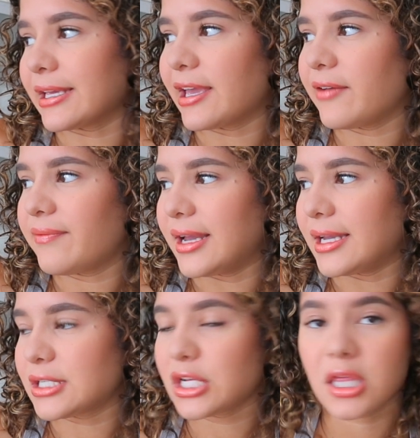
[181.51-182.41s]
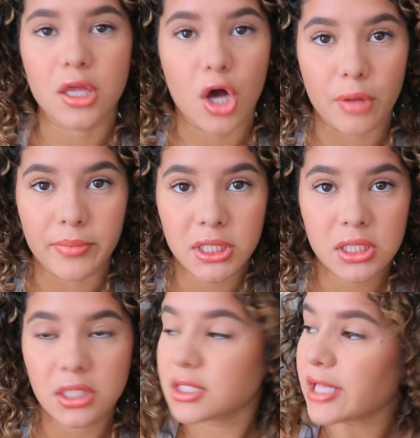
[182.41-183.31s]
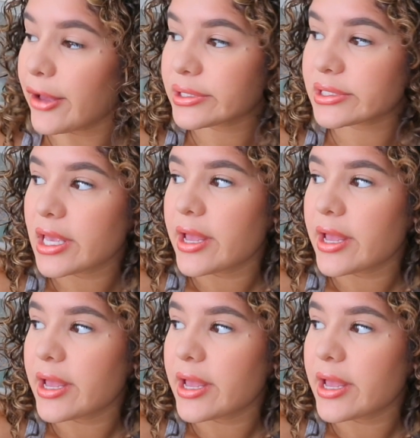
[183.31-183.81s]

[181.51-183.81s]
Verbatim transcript: I can't find the almonds in this house.